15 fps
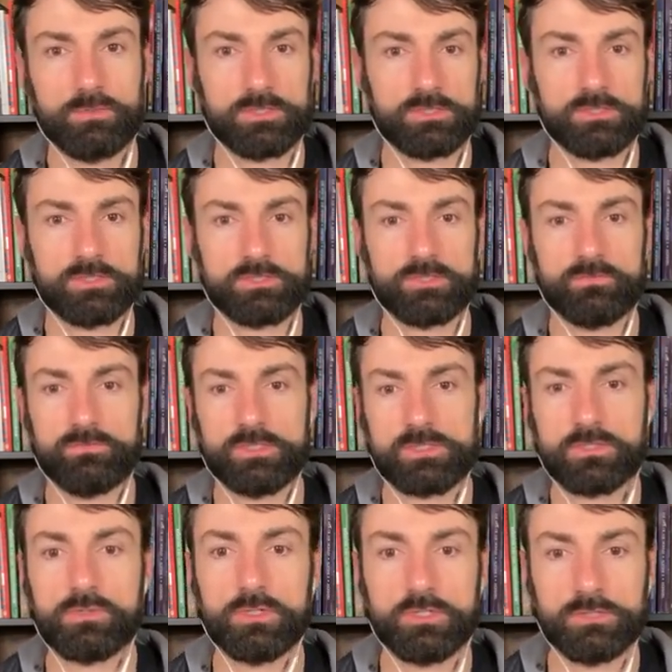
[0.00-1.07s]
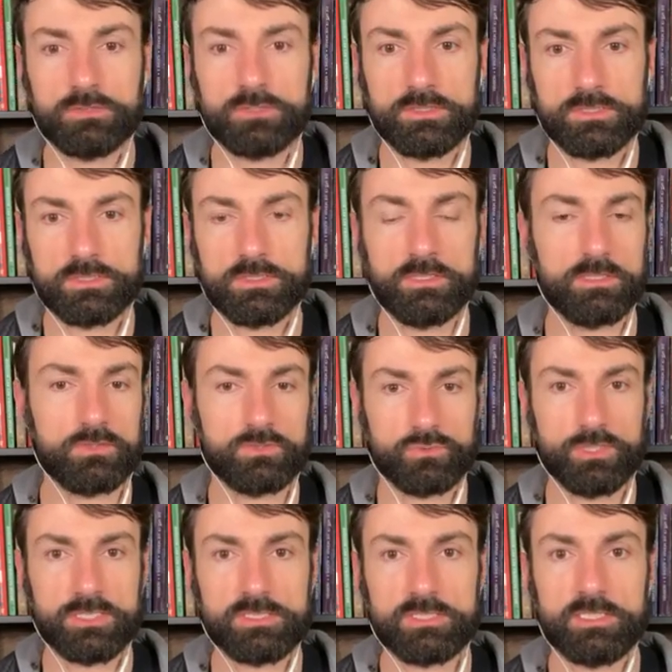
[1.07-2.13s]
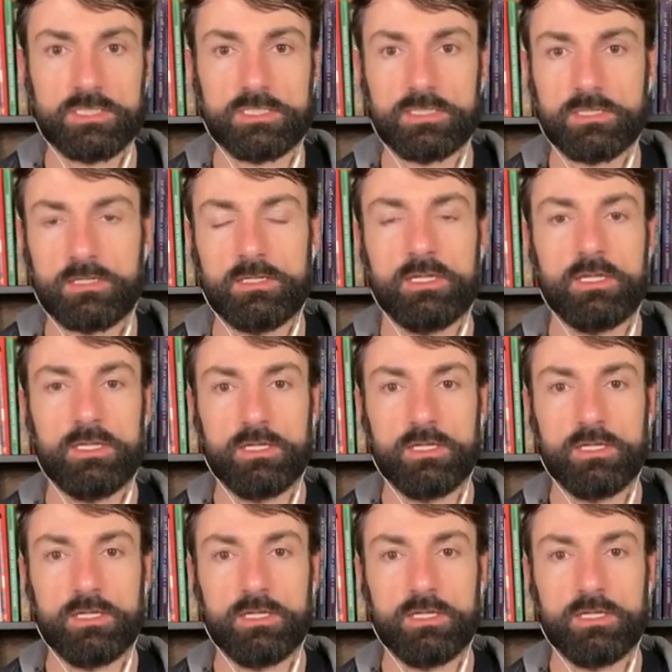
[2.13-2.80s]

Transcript: which leads to physical illness, stress eating,